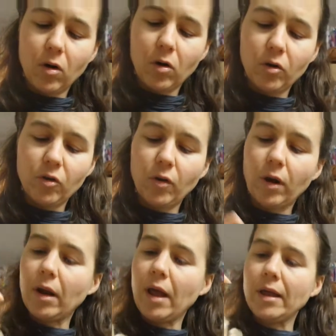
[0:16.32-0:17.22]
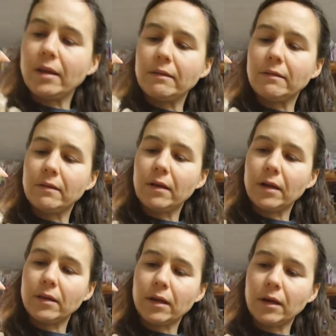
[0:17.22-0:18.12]
onto her legs
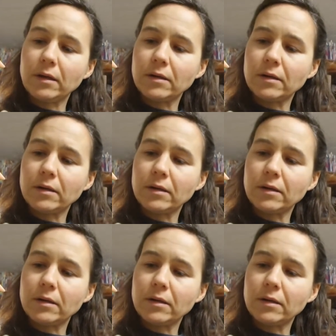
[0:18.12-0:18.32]
like that.